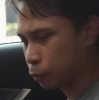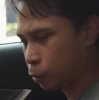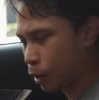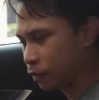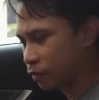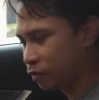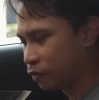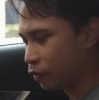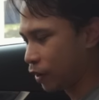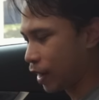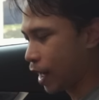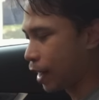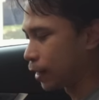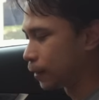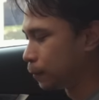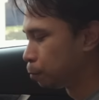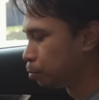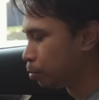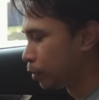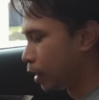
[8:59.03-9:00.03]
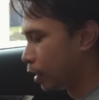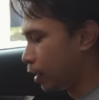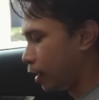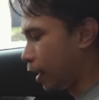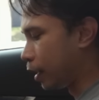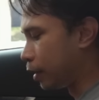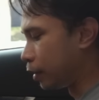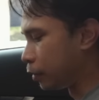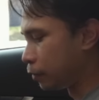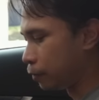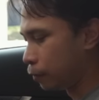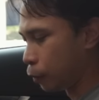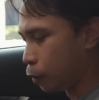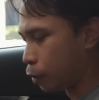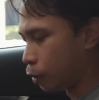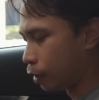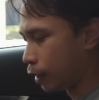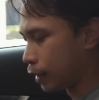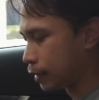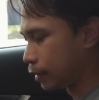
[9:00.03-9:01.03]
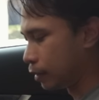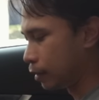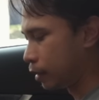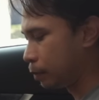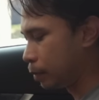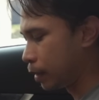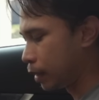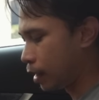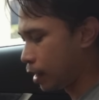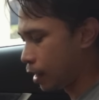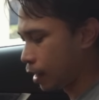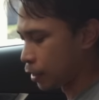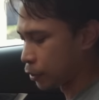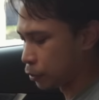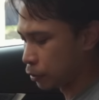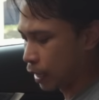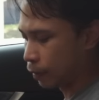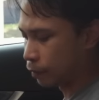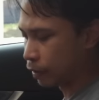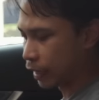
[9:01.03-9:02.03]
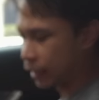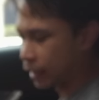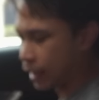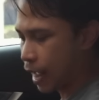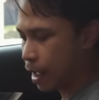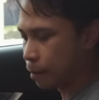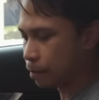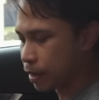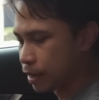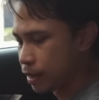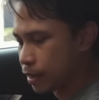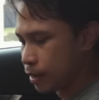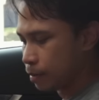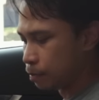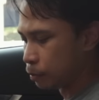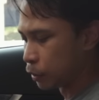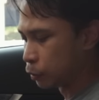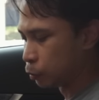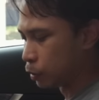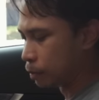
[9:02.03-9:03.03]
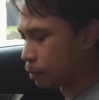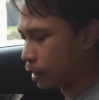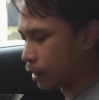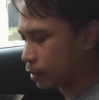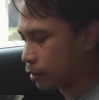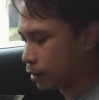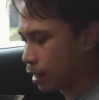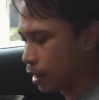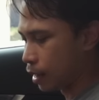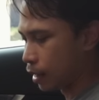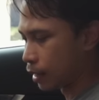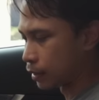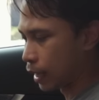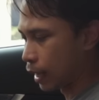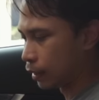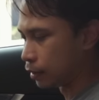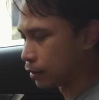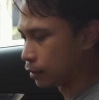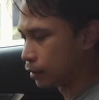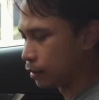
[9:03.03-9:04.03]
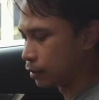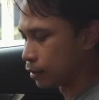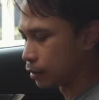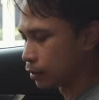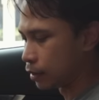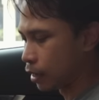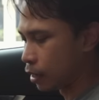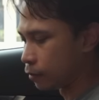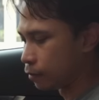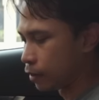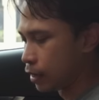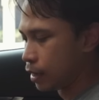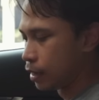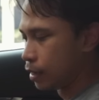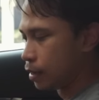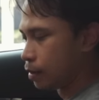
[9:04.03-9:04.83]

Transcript: It's quite flat and the floor is a little bit high, so you have a gap between my thighs and the seats itself.